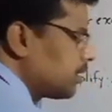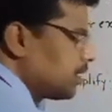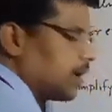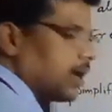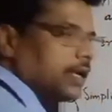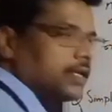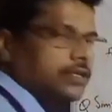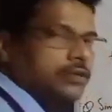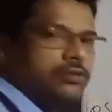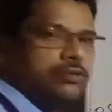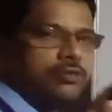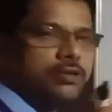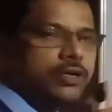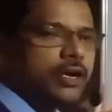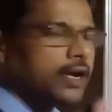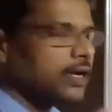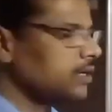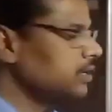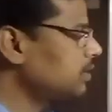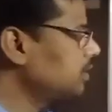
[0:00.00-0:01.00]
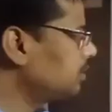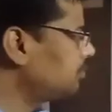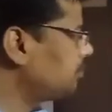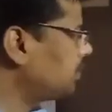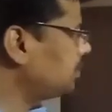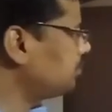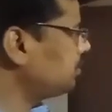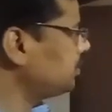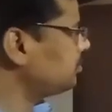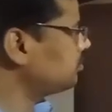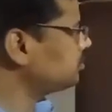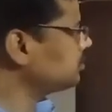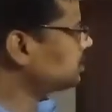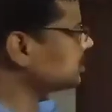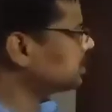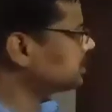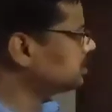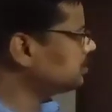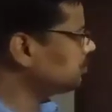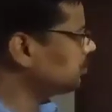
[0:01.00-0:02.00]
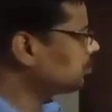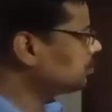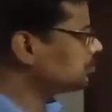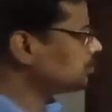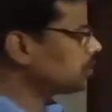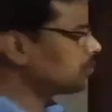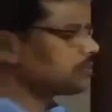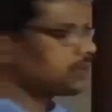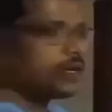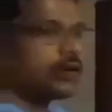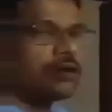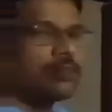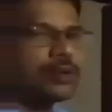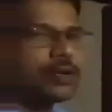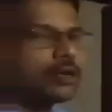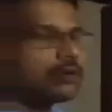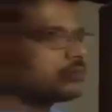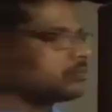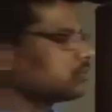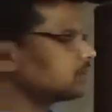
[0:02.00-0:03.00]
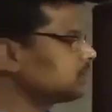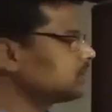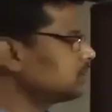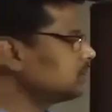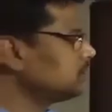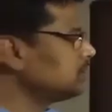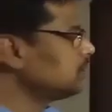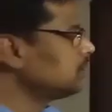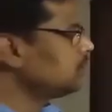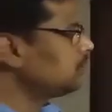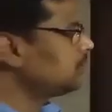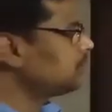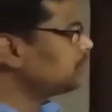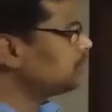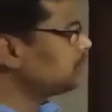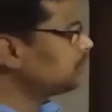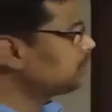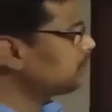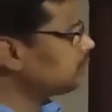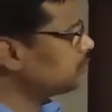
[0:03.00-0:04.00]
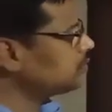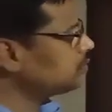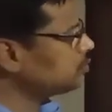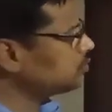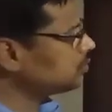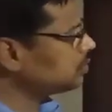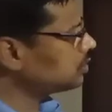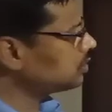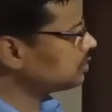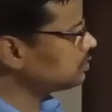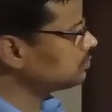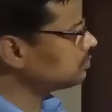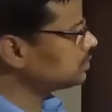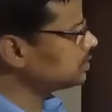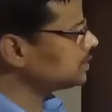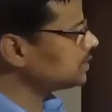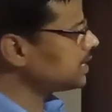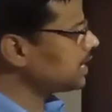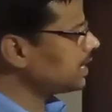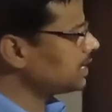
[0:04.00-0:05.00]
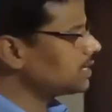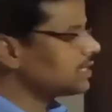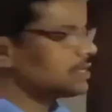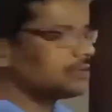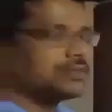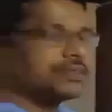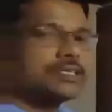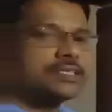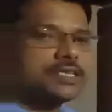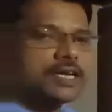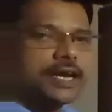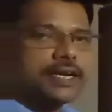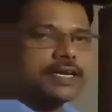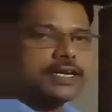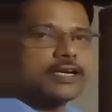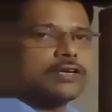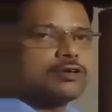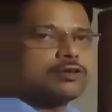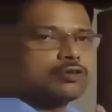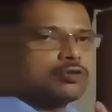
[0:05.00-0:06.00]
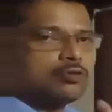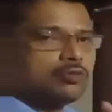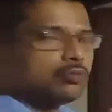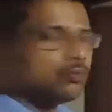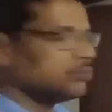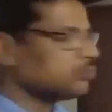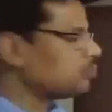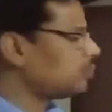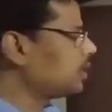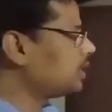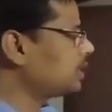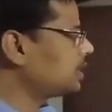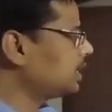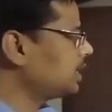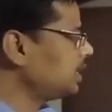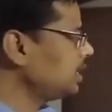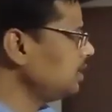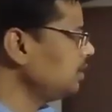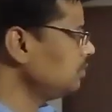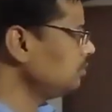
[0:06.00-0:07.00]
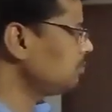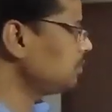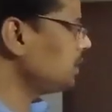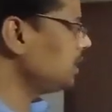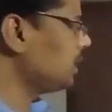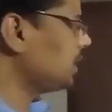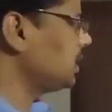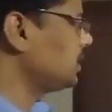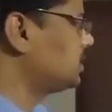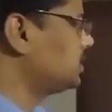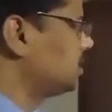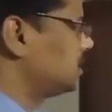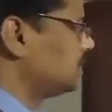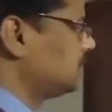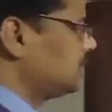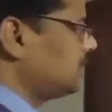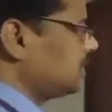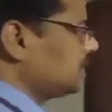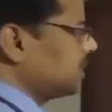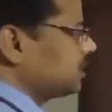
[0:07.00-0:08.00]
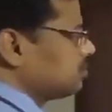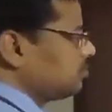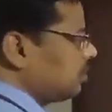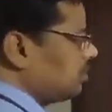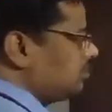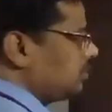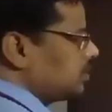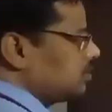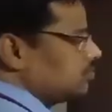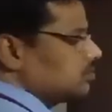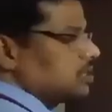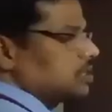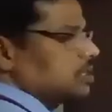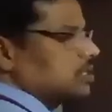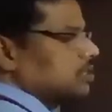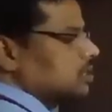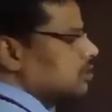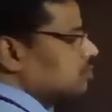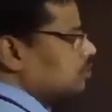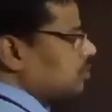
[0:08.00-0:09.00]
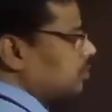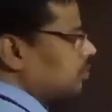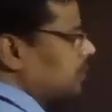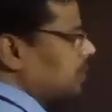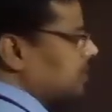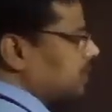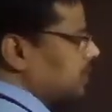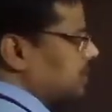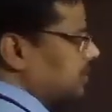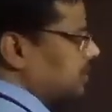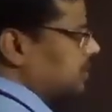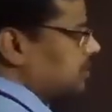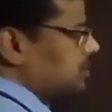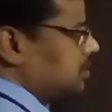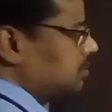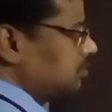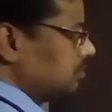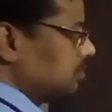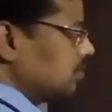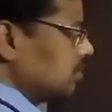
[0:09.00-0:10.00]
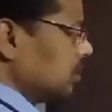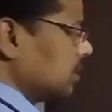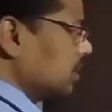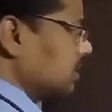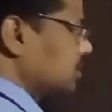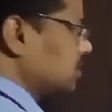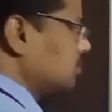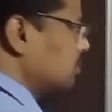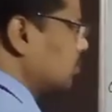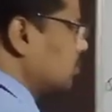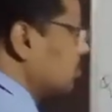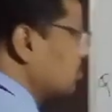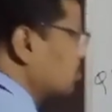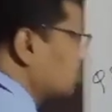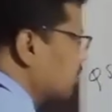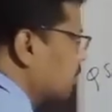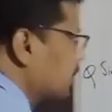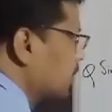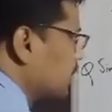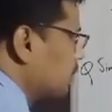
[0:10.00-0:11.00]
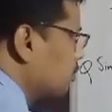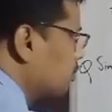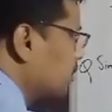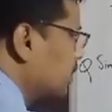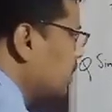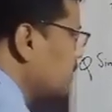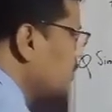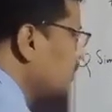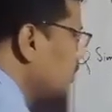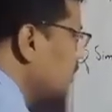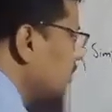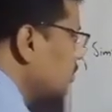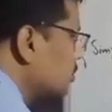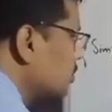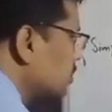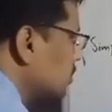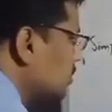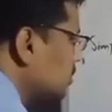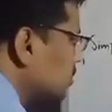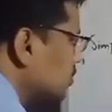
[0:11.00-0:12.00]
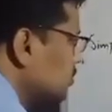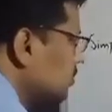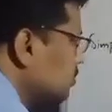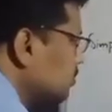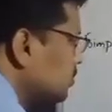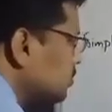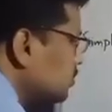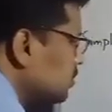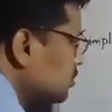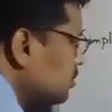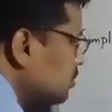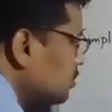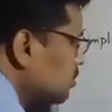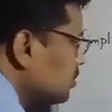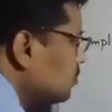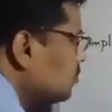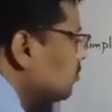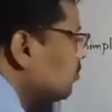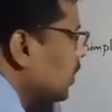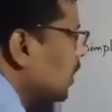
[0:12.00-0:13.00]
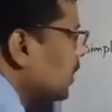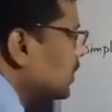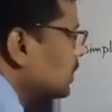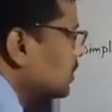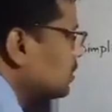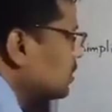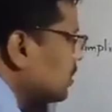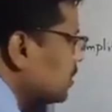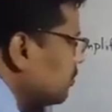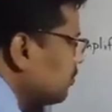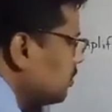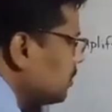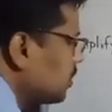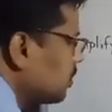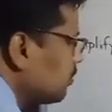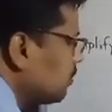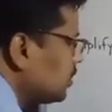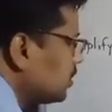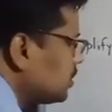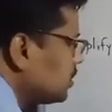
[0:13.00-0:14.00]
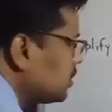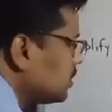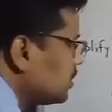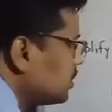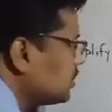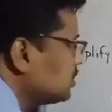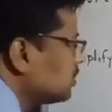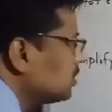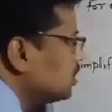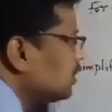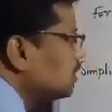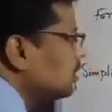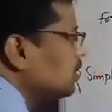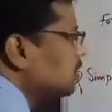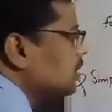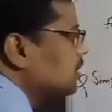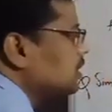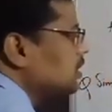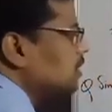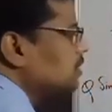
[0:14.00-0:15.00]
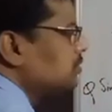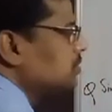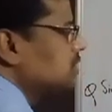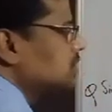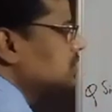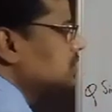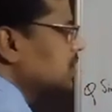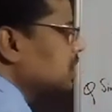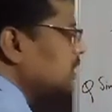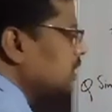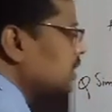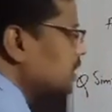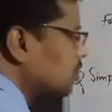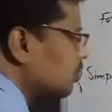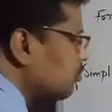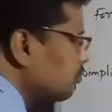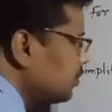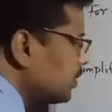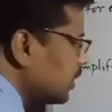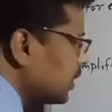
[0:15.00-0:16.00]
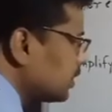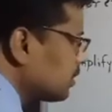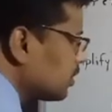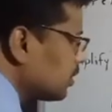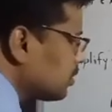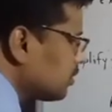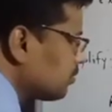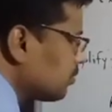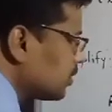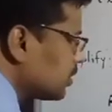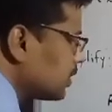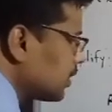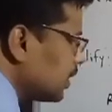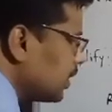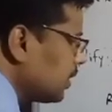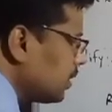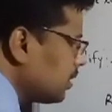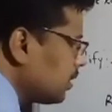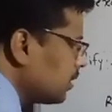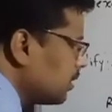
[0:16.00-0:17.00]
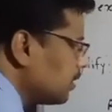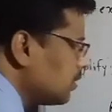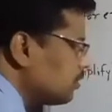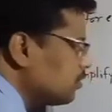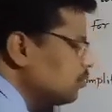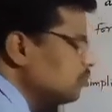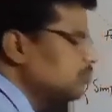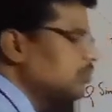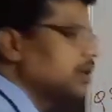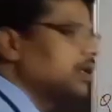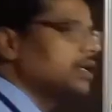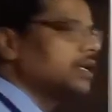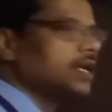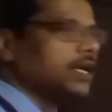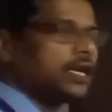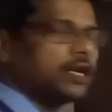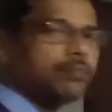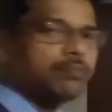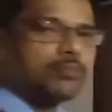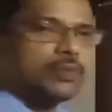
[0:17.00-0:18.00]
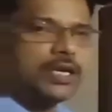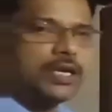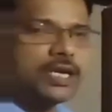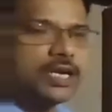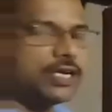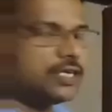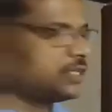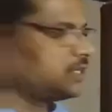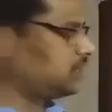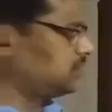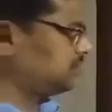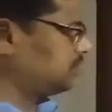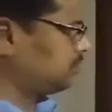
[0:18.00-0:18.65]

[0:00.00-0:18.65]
As you know that when we use the reciprocal property of a number, when we want to convert that division sign into multiplication, here that's why we are using this property, that's reciprocal property. Okay, here minus 3 will come as it is in division sign. Now we can convert it into multiplication.